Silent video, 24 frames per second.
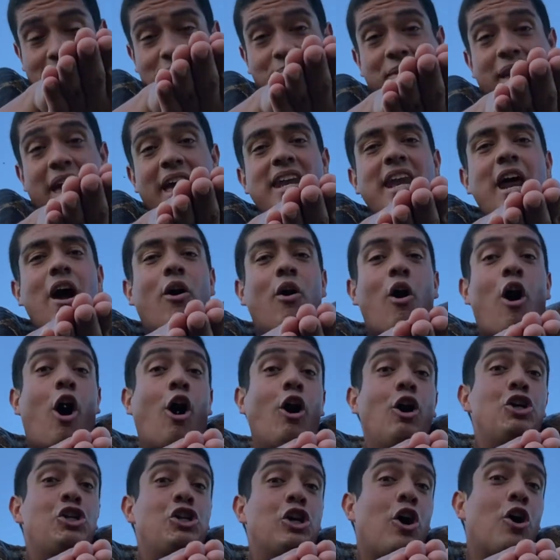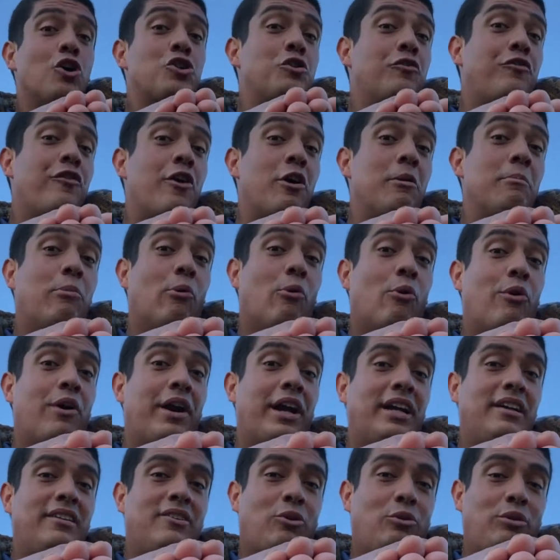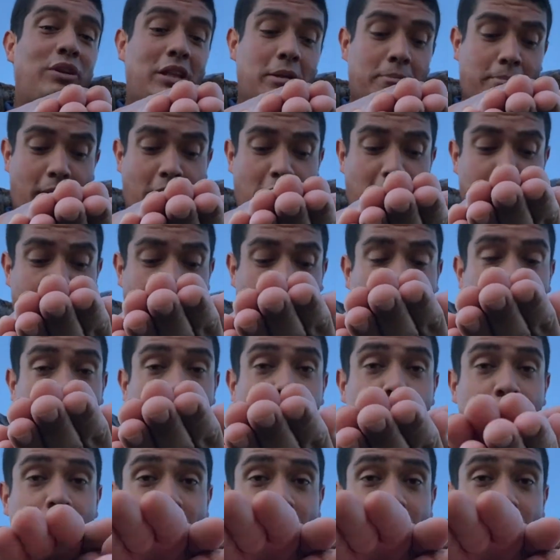Now, our jaws are very boring. Only the bottom part moves.